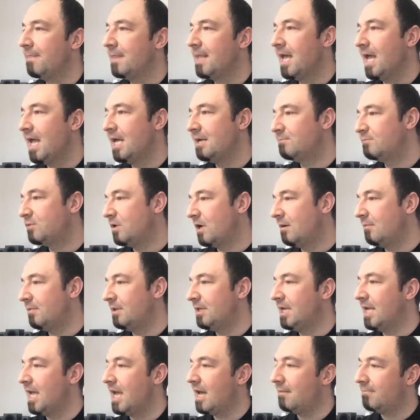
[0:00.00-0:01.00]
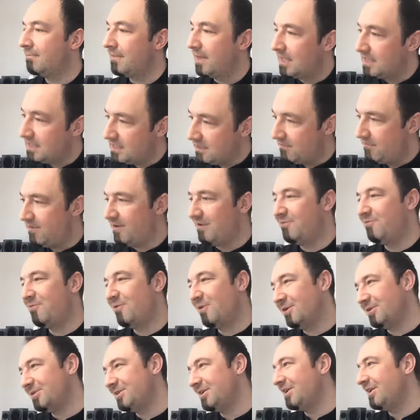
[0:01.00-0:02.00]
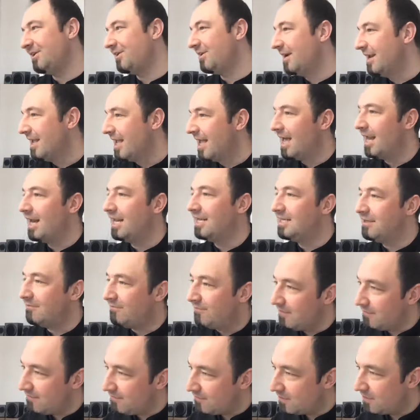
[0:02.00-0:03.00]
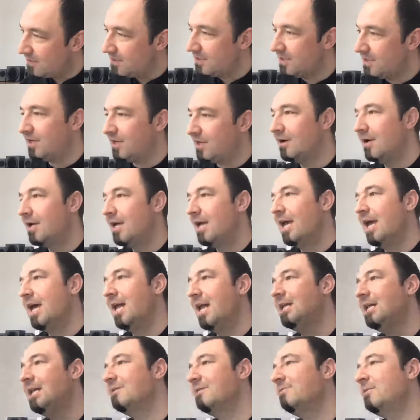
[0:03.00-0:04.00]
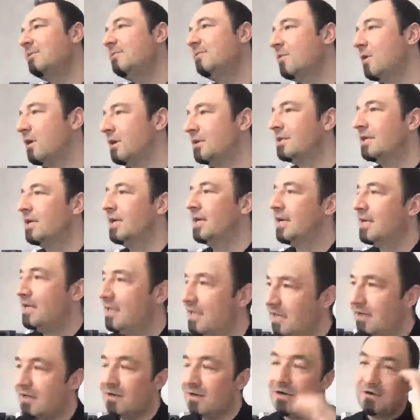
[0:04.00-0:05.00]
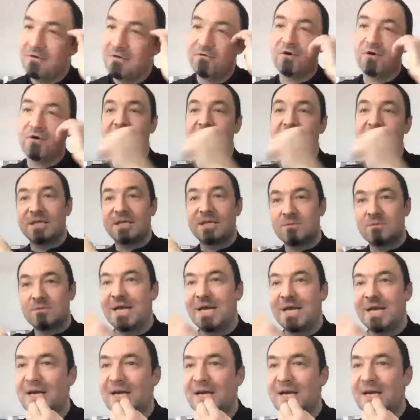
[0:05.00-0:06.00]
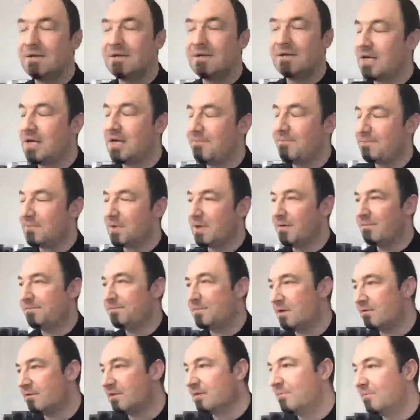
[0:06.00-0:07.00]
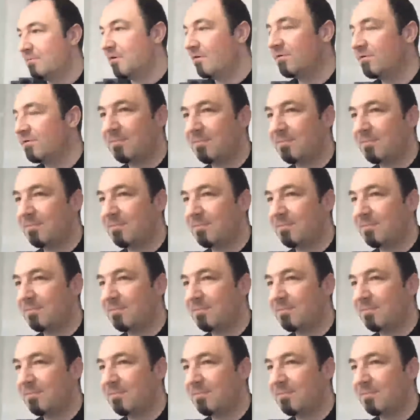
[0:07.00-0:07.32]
and probably a different font here, and a different font here, and a different font here for the actual headers of the